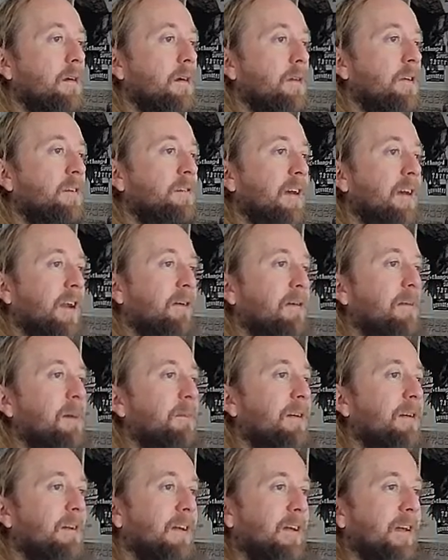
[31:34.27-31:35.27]
You just gotta
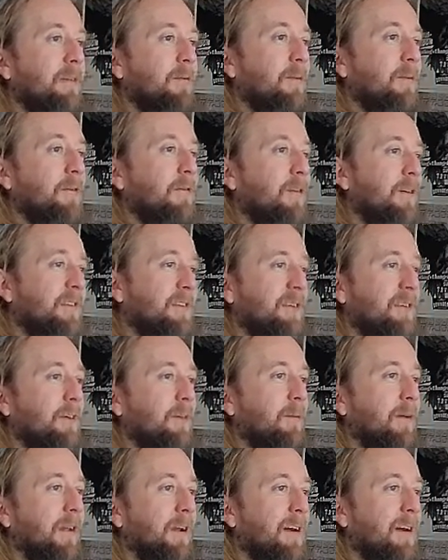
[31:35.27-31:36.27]
remember to reverse it
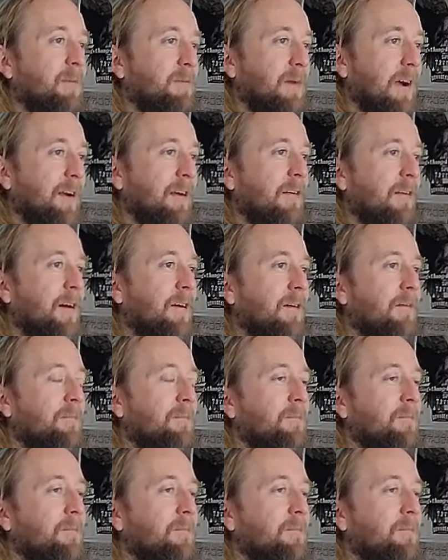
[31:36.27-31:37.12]
when it comes back around.